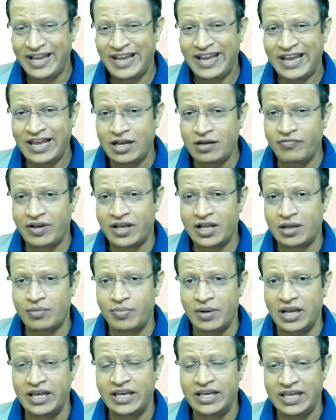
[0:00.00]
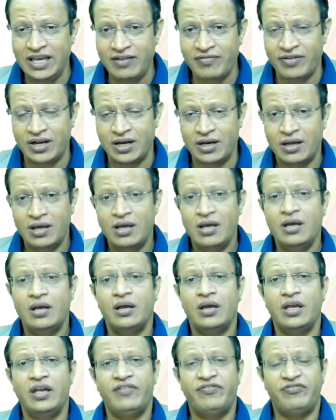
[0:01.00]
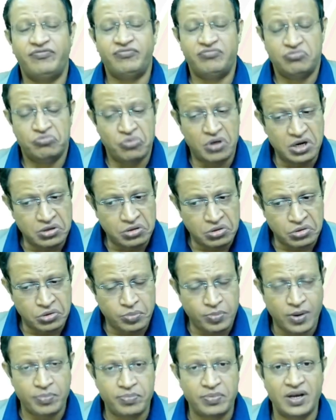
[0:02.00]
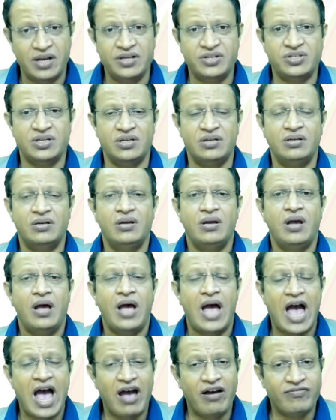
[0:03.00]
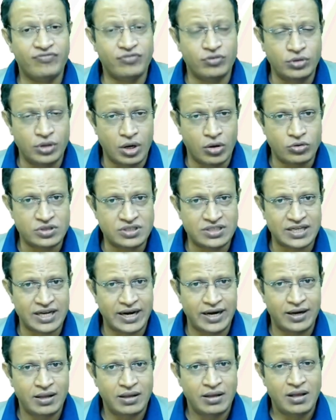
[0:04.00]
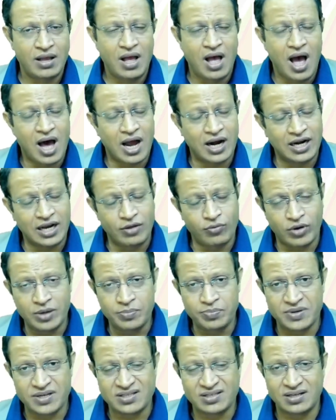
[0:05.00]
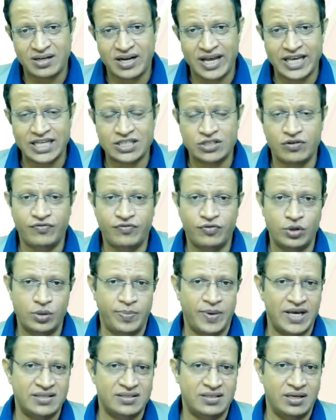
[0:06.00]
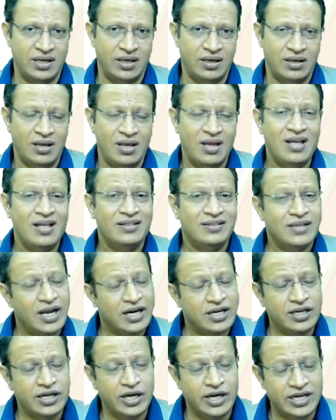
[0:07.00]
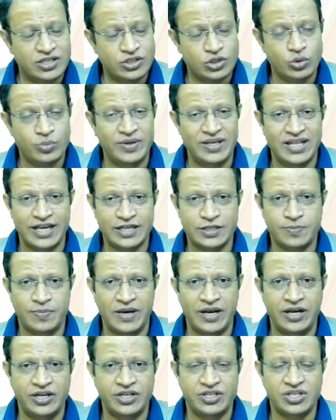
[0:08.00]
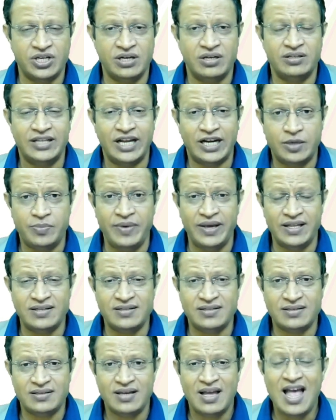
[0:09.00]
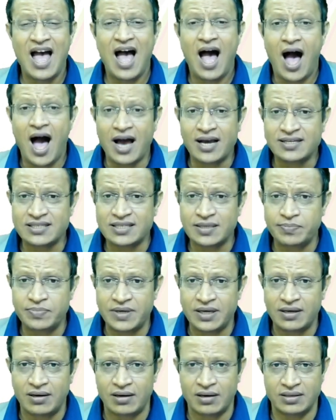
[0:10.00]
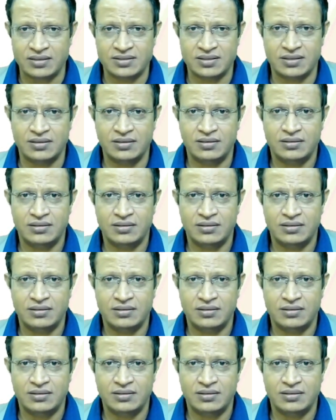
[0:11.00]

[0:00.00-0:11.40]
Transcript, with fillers: Invariably, even if 1 crore population have food outside, hardly one person dies of food poisoning. That needs to be the explanation. That means accepted risk.